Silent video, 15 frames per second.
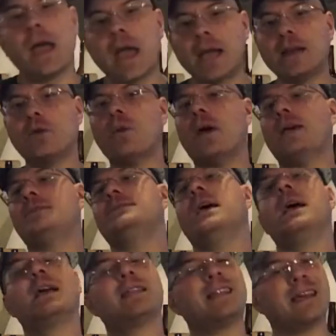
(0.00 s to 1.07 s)
Anyways,
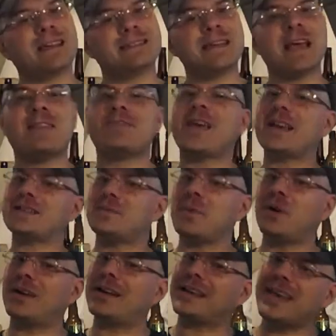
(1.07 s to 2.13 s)
like I said, thanks a
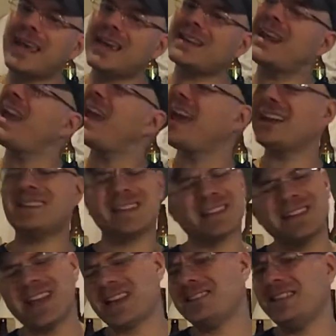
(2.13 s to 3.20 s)
million again. Until the
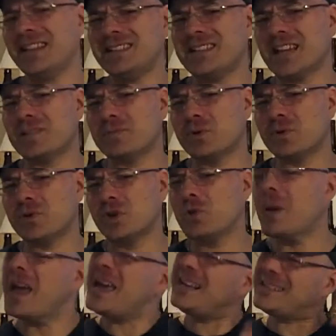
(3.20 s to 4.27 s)
next DJ's BrewTube,
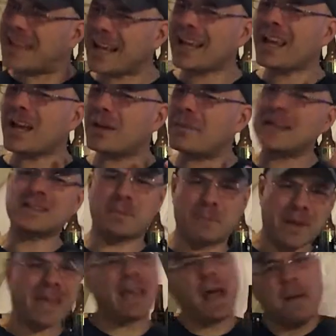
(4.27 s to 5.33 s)
damn, that's a
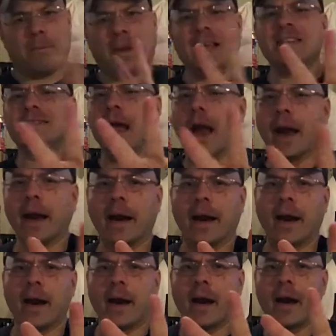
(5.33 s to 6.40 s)
big peace
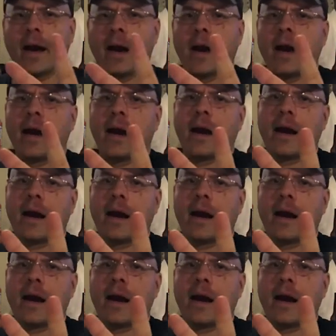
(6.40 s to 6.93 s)
out.